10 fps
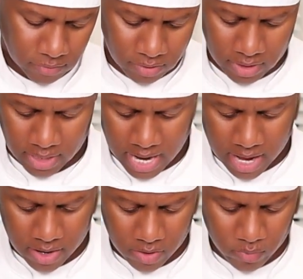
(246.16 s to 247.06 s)
Okay,
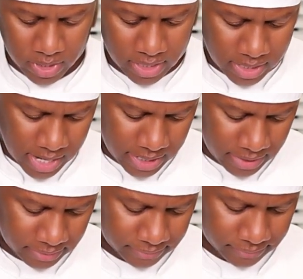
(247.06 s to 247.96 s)
now we're gonna cut
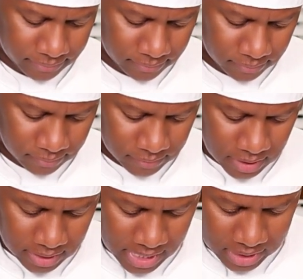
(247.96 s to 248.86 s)
it,
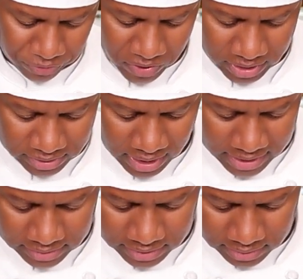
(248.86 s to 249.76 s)
again, thin
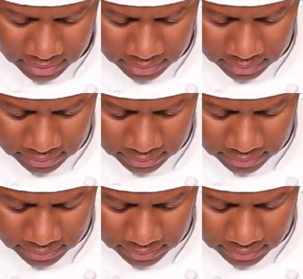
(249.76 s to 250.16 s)
slices.